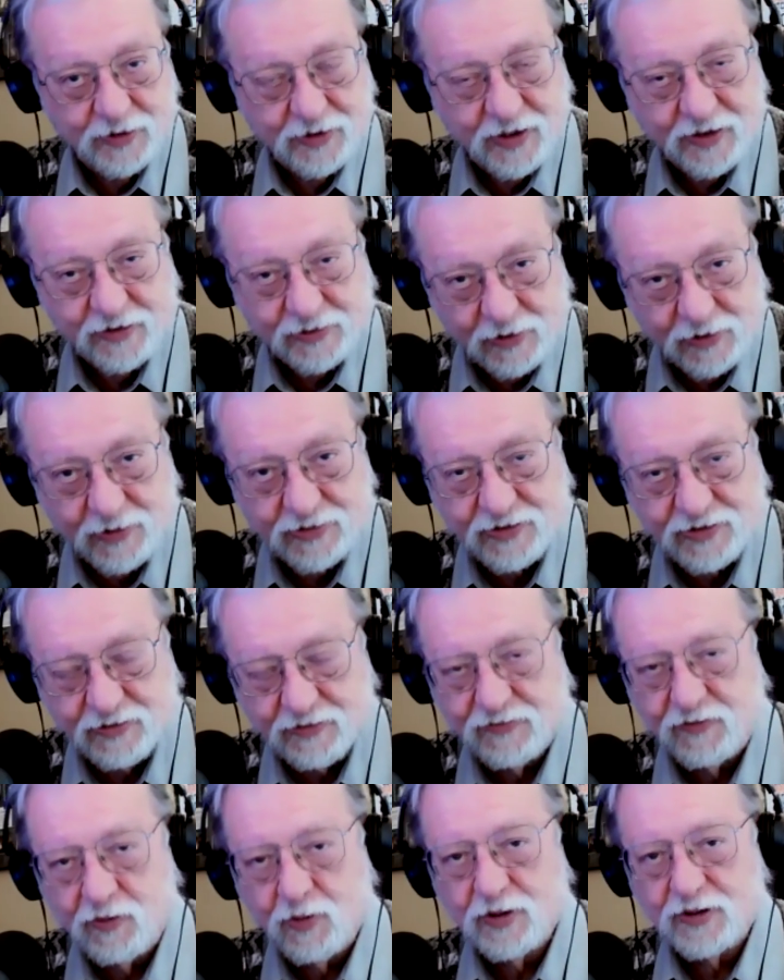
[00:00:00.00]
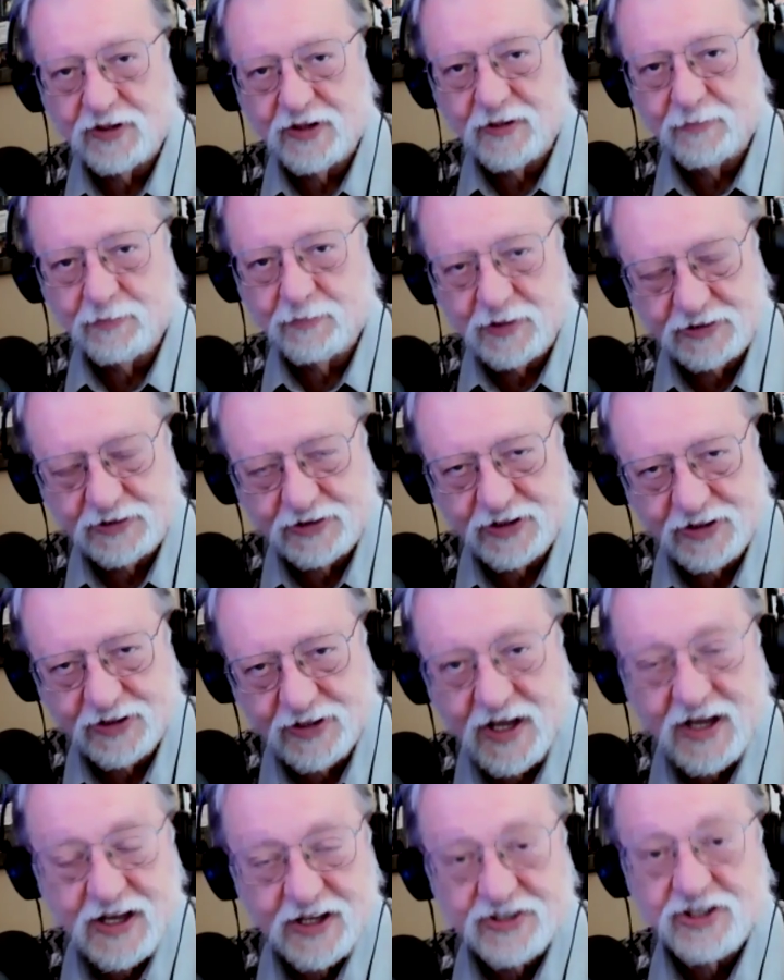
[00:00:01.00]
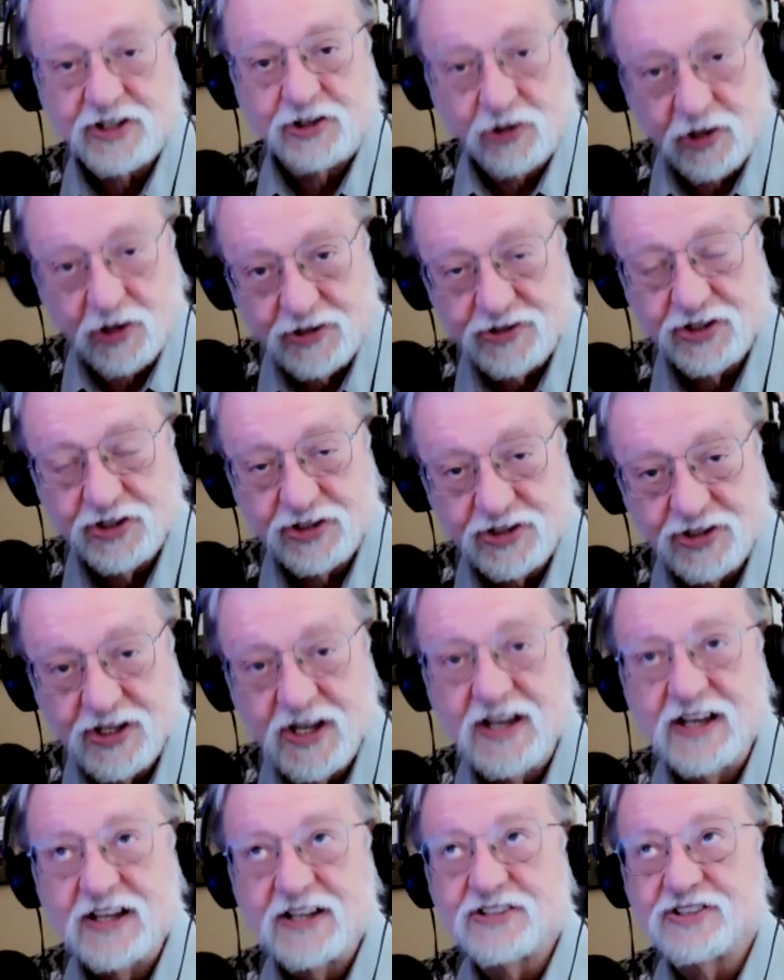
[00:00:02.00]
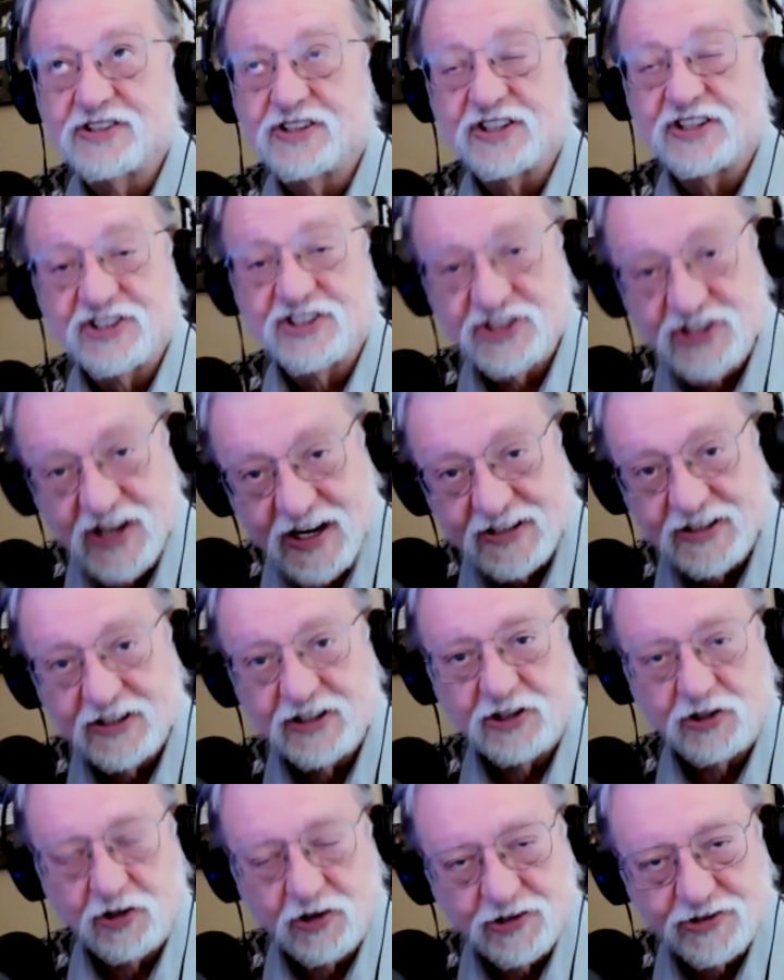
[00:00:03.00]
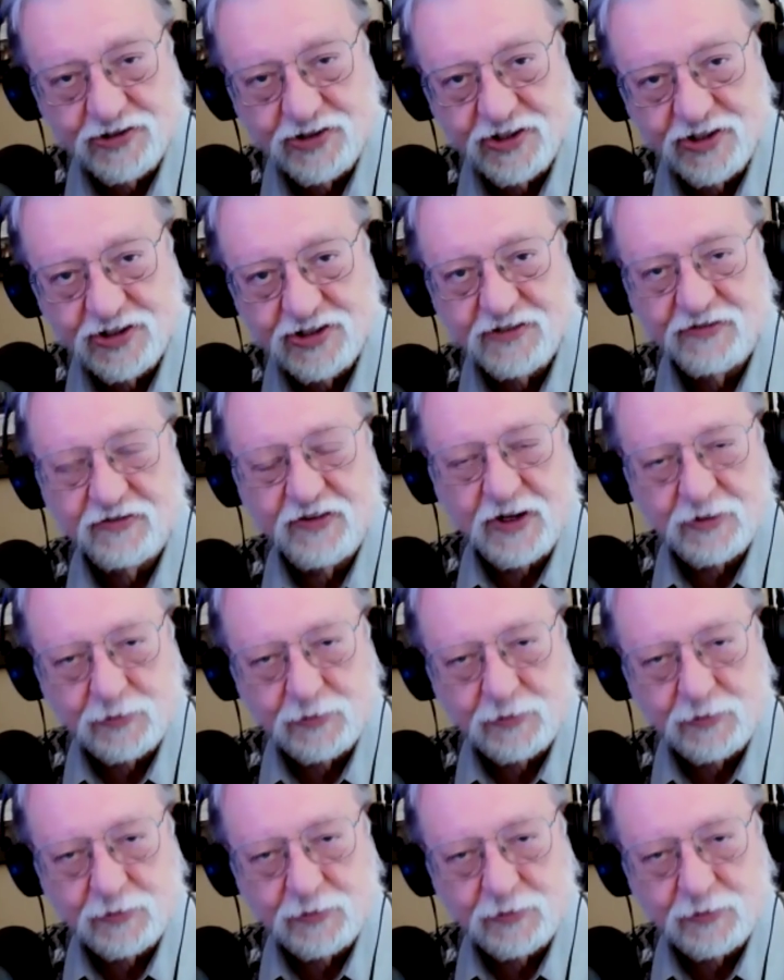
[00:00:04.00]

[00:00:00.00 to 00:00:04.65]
When they closed the fort, the building, it's the second largest